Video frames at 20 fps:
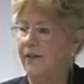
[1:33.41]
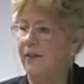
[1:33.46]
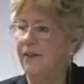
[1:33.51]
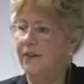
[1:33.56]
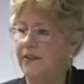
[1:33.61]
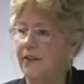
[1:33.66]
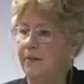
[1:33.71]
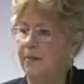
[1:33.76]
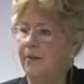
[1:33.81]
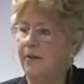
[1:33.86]
And
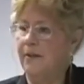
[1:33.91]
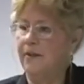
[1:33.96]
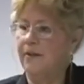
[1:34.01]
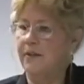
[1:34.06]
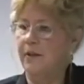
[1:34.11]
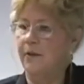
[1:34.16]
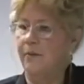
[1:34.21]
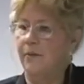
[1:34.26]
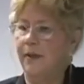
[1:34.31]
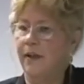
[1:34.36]
some of this is
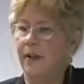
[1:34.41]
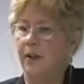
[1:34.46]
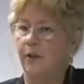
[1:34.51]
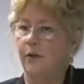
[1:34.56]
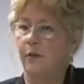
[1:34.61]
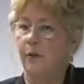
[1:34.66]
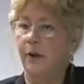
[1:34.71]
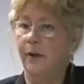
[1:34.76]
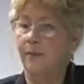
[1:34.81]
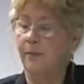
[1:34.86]
going to be a
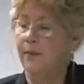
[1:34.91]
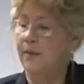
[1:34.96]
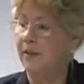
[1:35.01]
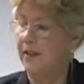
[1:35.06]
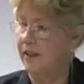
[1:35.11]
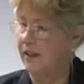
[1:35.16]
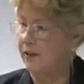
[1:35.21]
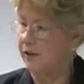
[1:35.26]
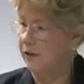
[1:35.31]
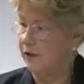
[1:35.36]
little
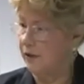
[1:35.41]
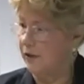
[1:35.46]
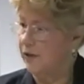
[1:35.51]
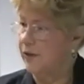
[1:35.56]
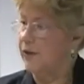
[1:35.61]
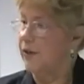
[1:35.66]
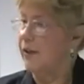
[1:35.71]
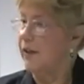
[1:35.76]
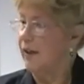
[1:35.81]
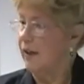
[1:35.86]
repetitious.